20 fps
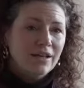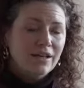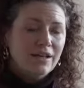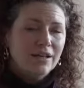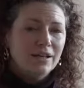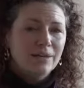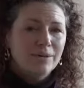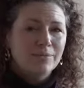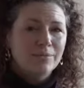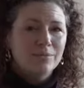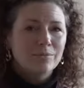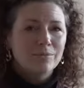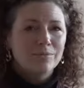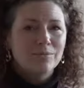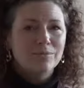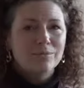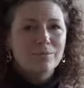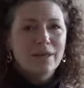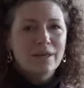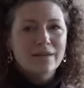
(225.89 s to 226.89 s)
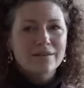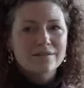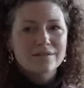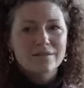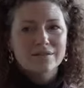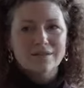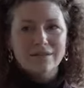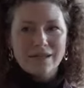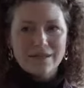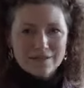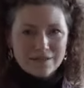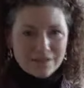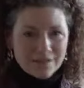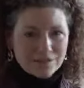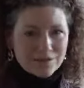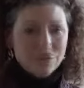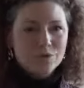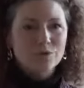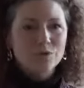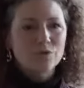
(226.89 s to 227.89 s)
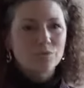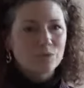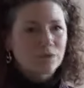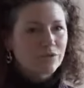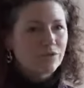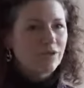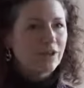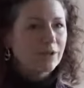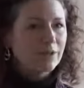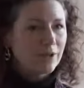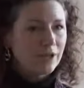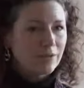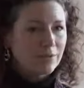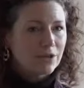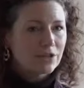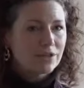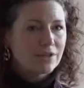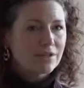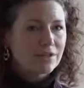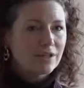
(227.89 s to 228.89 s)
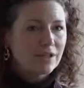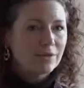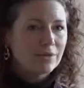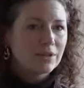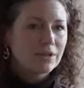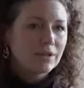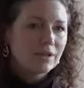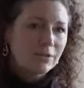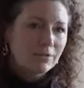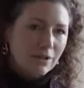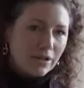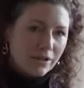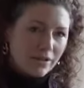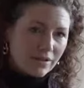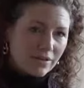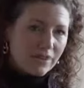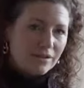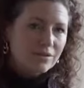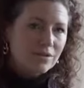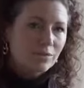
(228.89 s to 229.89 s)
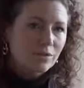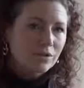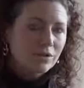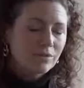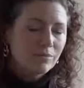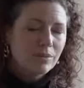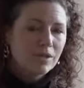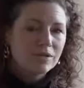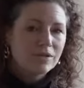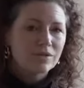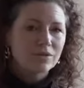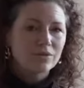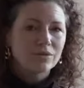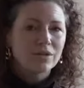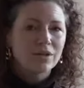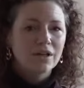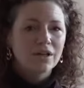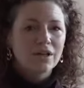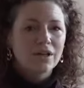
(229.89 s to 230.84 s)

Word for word: Um, as, a, as, an institution, we're defined by a mission statement, and among the things that we're committed to